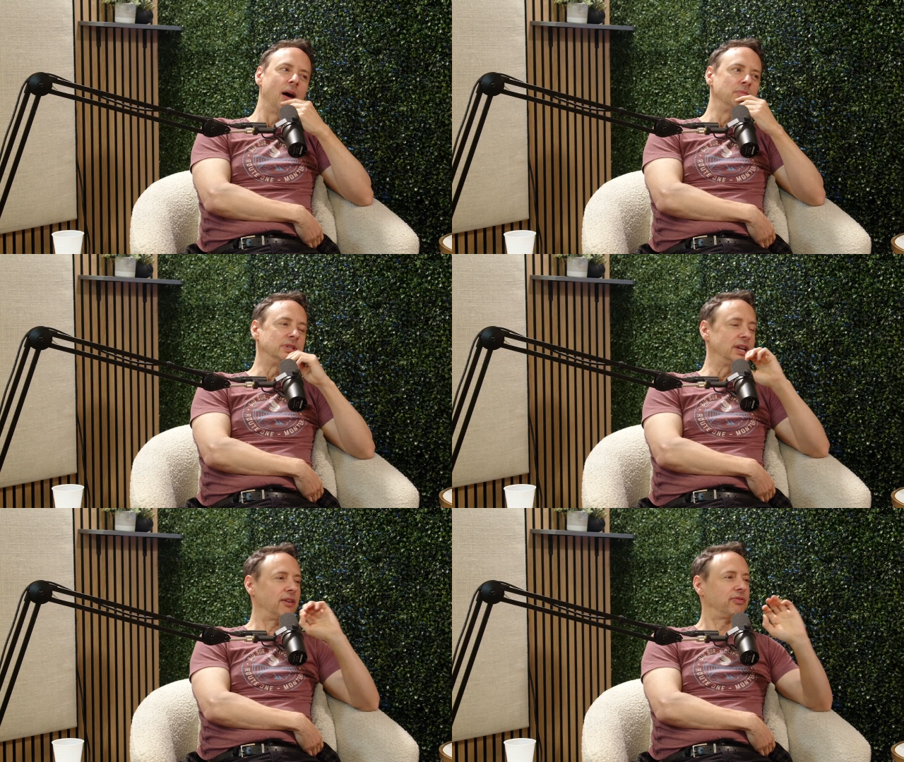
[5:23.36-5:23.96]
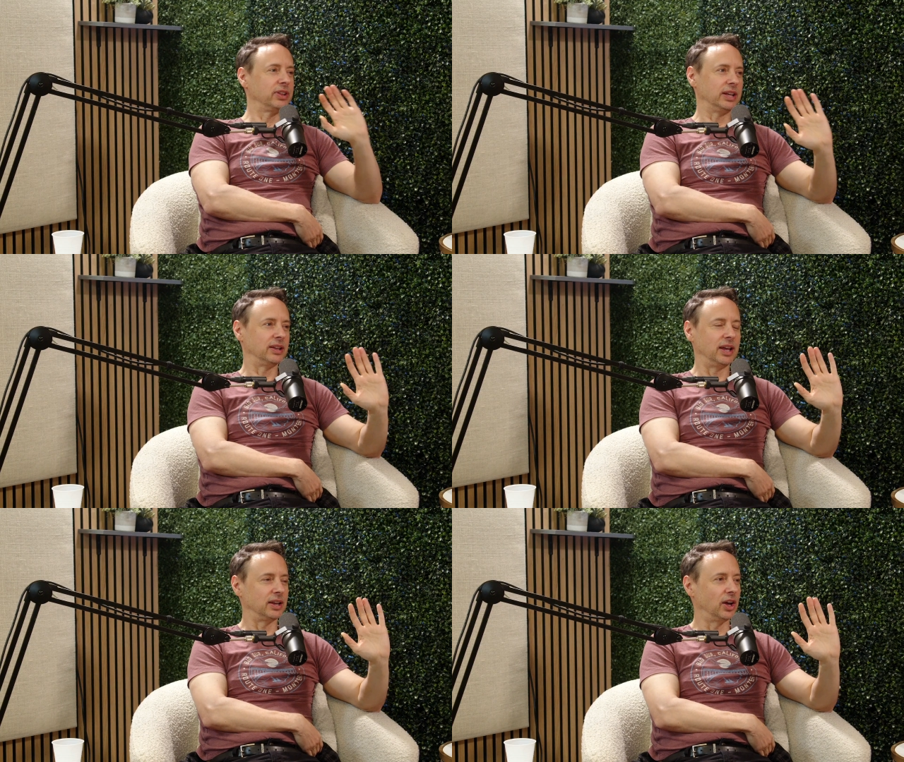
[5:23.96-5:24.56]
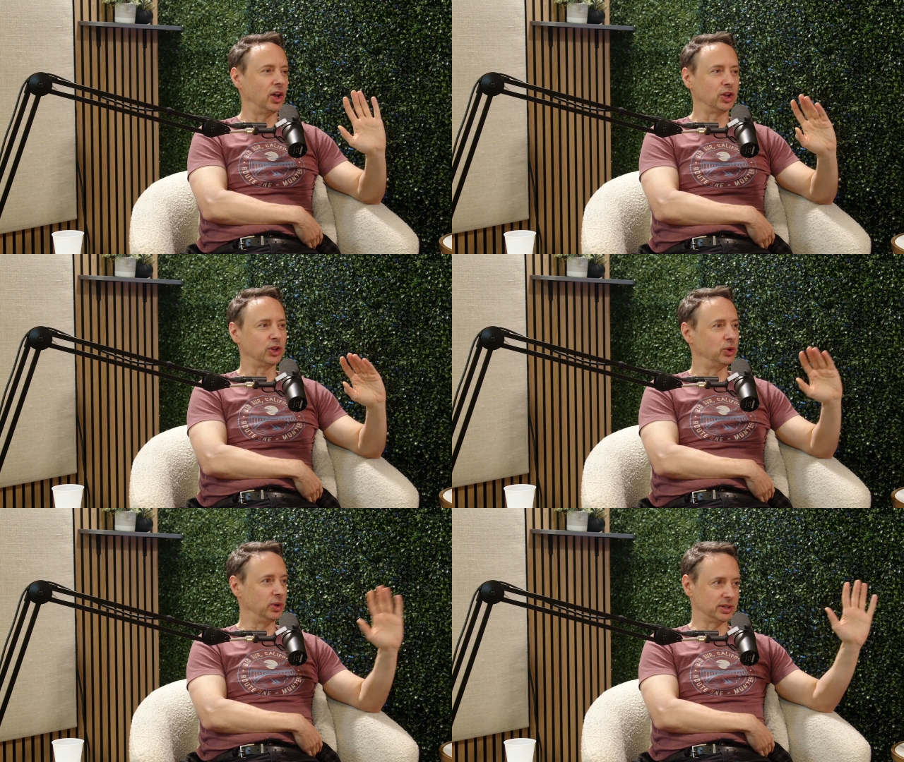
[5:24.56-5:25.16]
I'm definitely like a
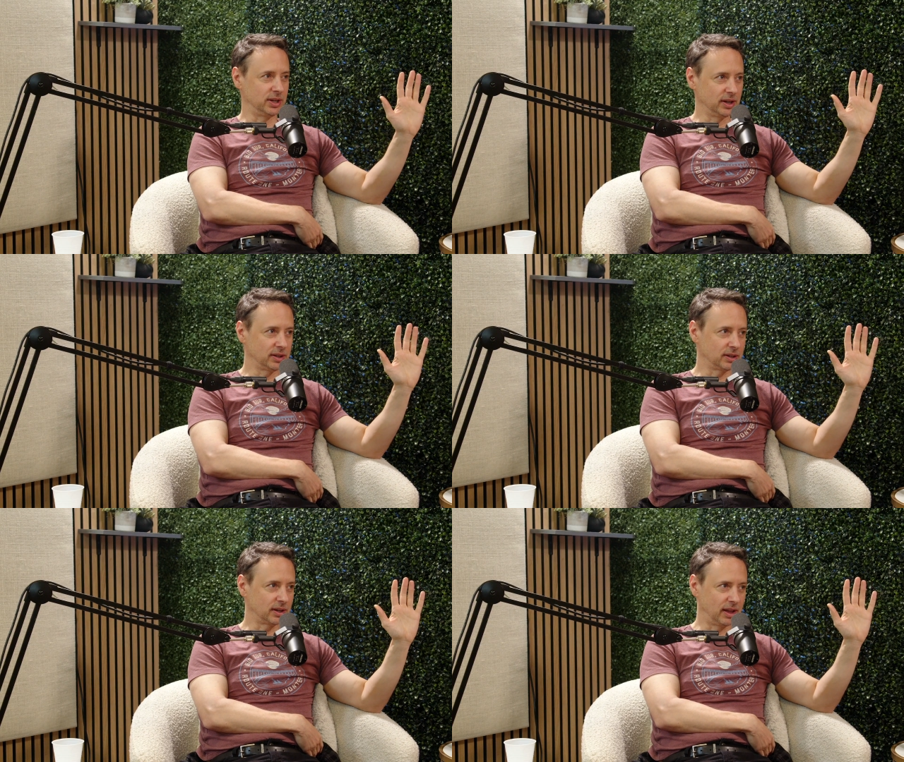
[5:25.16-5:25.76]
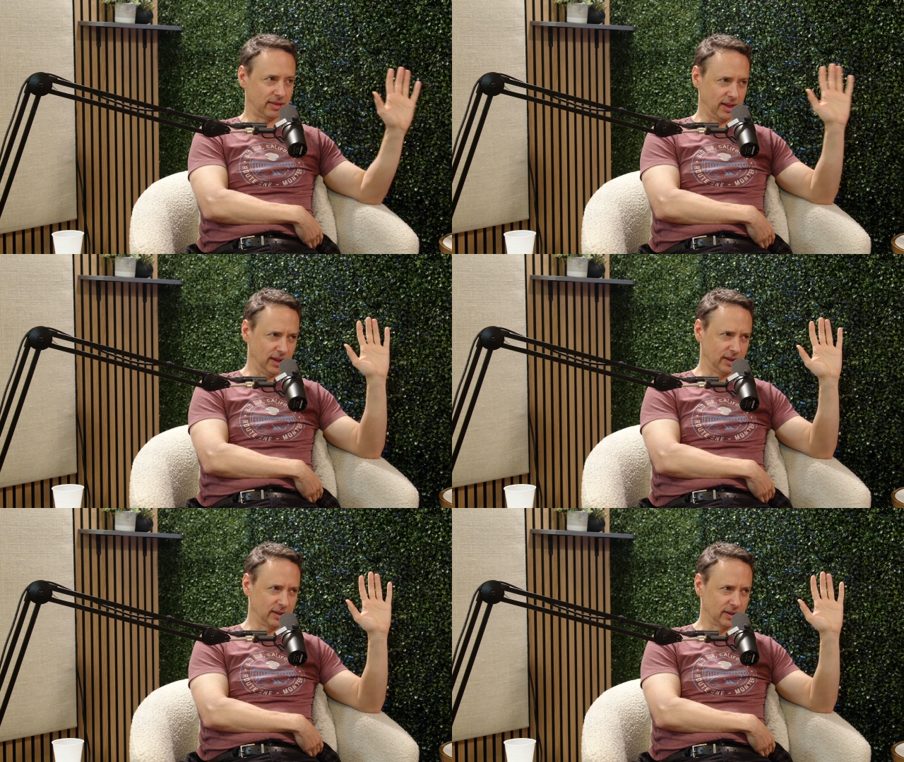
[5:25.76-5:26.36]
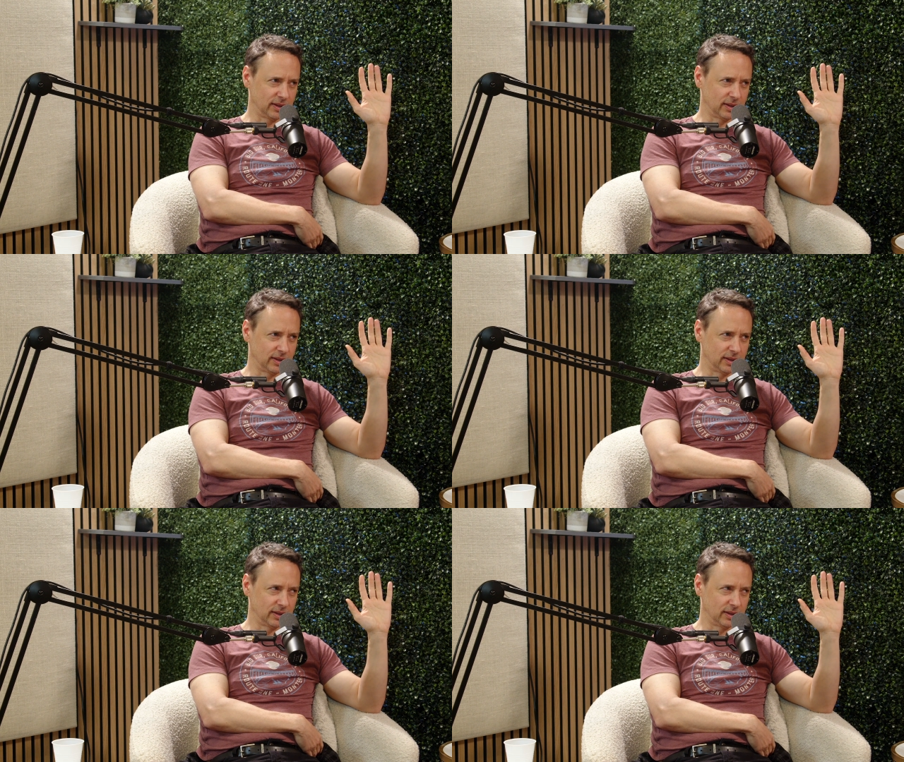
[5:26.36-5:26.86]
lunatic, I think. Yeah.